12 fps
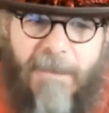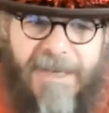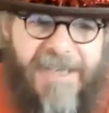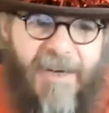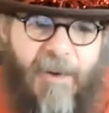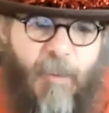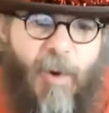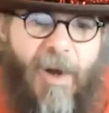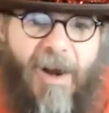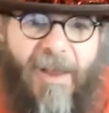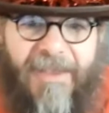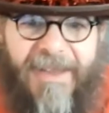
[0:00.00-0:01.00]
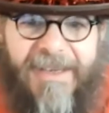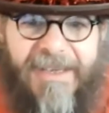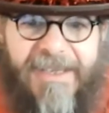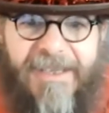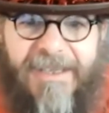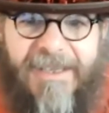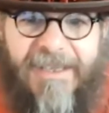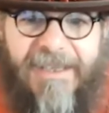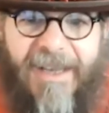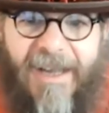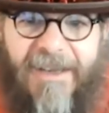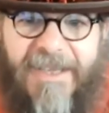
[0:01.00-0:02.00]
missing while these
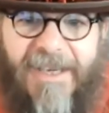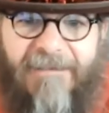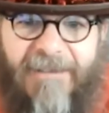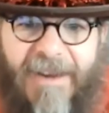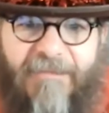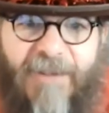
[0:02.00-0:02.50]
artillery